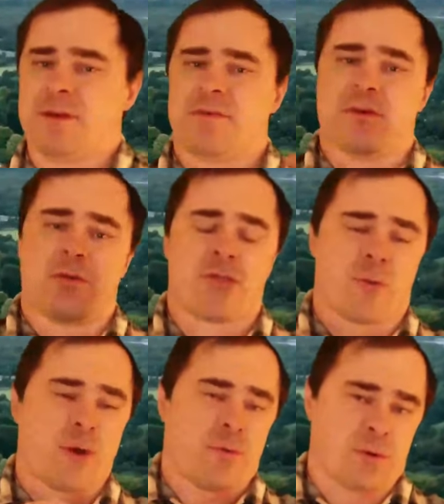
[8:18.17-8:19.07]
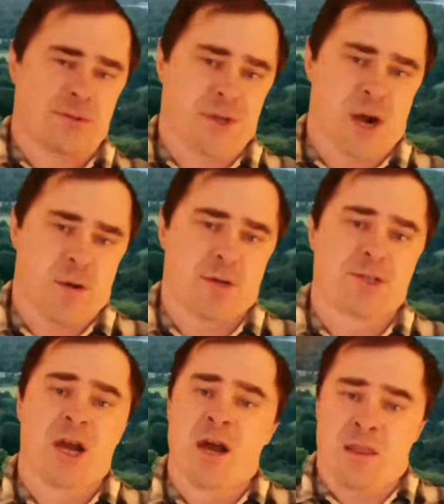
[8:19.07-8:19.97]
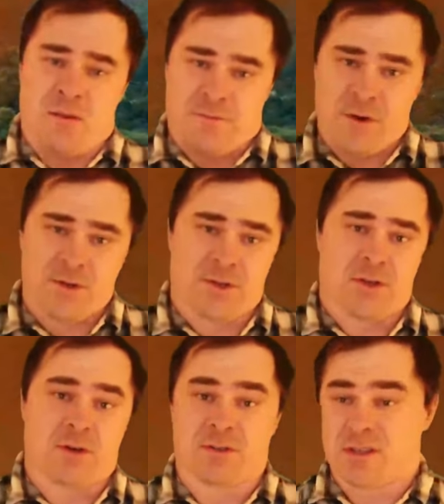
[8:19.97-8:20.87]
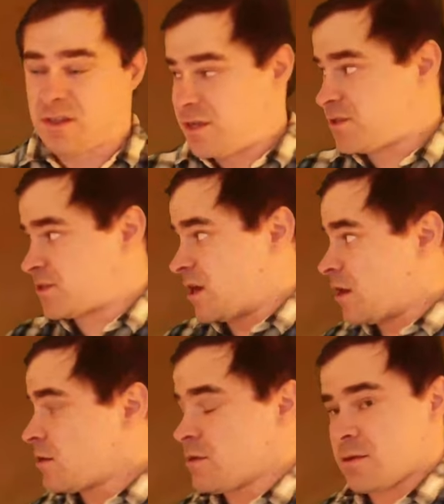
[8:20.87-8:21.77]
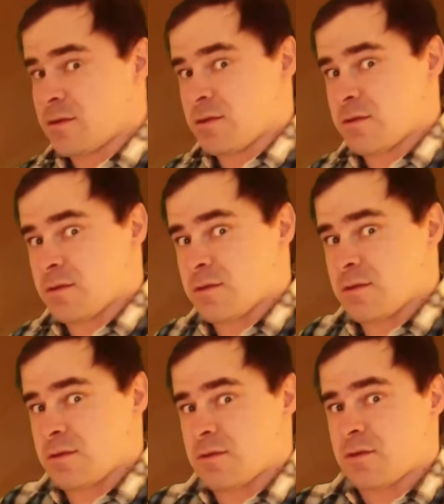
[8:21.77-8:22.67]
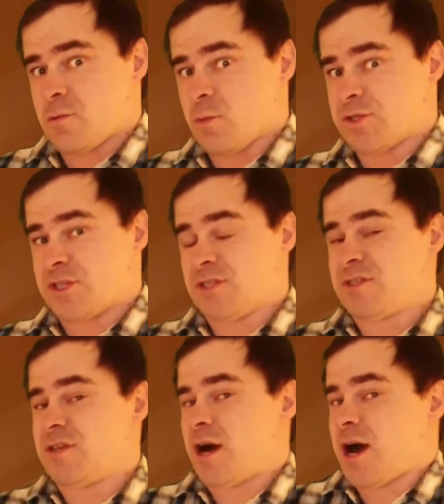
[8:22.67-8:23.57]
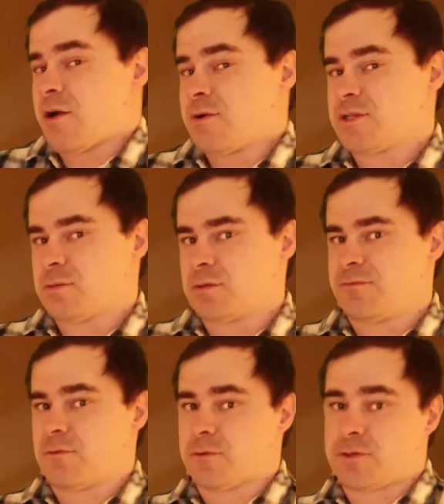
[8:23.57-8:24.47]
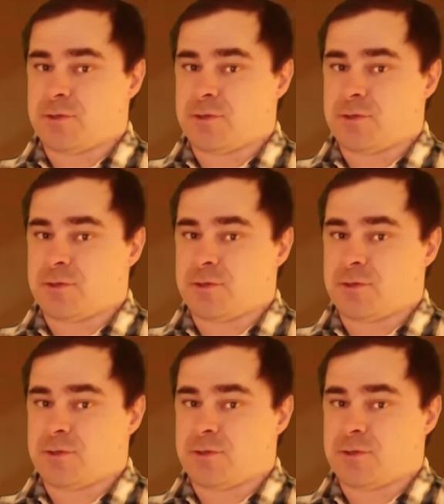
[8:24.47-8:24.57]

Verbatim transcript: I'm giving you three words in Irish. The first of those is liostáil, which is the Irish word for